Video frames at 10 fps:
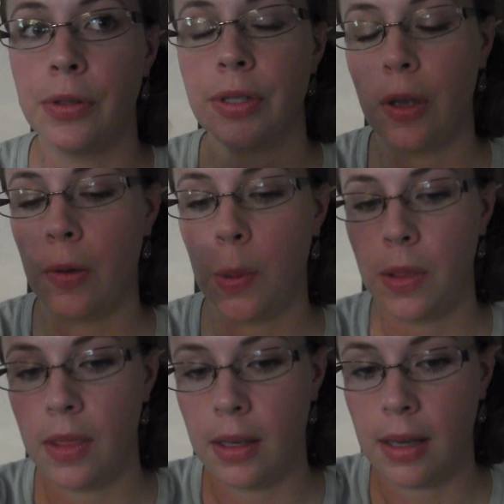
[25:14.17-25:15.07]
so
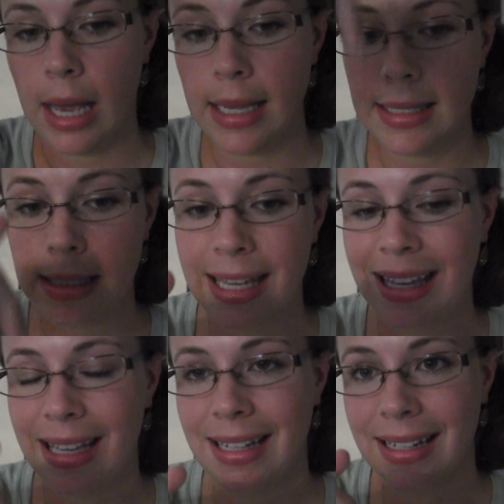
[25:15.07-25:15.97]
the ice can
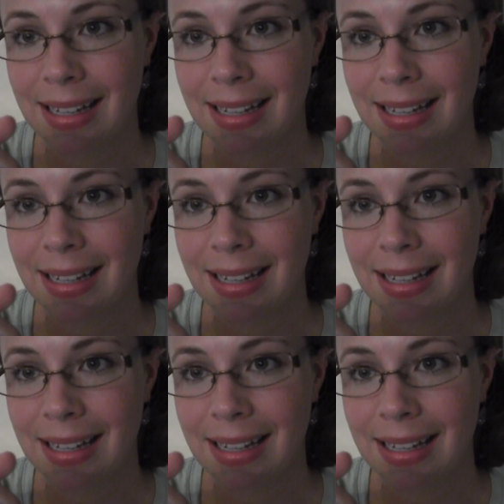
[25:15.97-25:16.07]
get